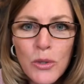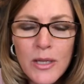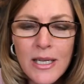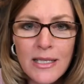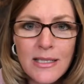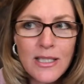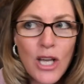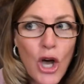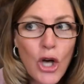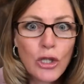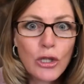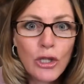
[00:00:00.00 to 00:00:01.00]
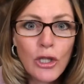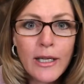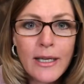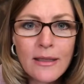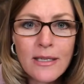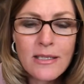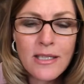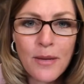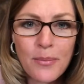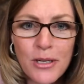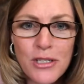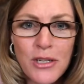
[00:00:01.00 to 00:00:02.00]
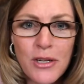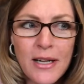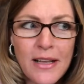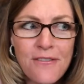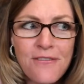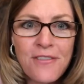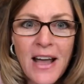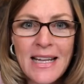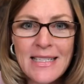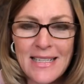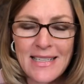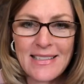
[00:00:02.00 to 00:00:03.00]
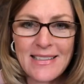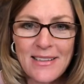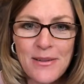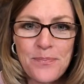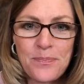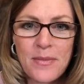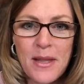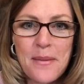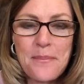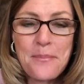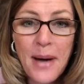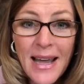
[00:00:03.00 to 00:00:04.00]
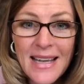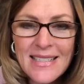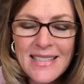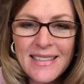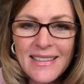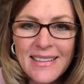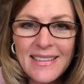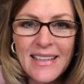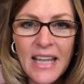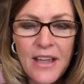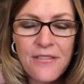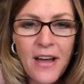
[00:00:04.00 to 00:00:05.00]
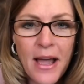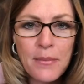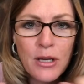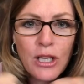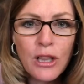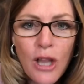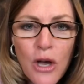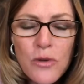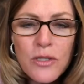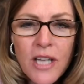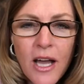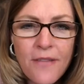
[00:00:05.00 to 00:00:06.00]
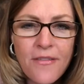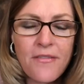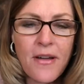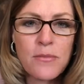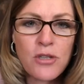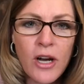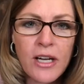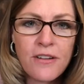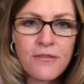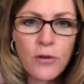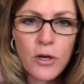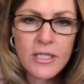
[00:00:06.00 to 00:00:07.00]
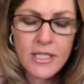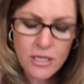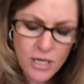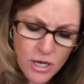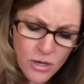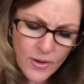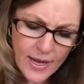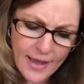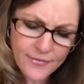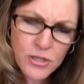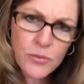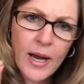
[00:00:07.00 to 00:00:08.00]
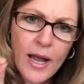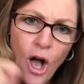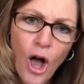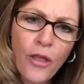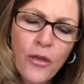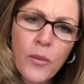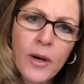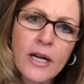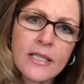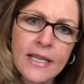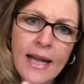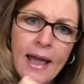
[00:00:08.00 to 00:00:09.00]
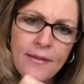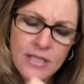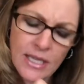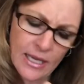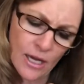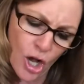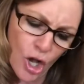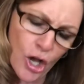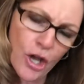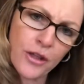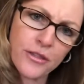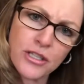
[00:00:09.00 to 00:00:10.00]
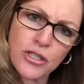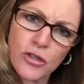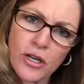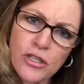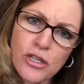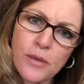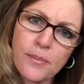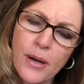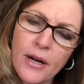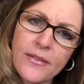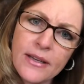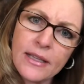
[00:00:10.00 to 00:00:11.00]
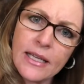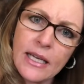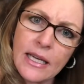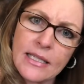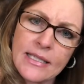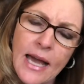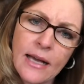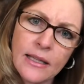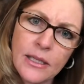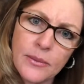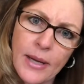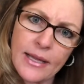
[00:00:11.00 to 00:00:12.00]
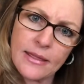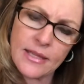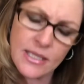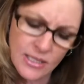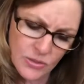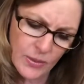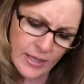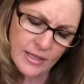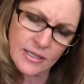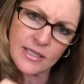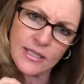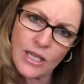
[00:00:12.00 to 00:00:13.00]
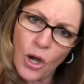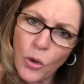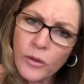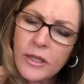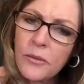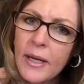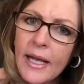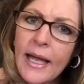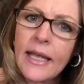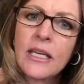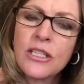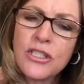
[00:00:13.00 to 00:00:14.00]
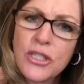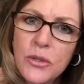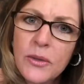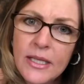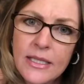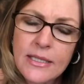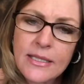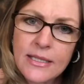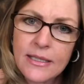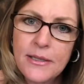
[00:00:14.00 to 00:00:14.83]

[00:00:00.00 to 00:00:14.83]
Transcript: this, look at this opportunity, find it. But if I'm closed off, if I'm trying to force it, no, I have to write all the words and I have to get all the structure perfectly, exactly right this way, this is the only way I can do this,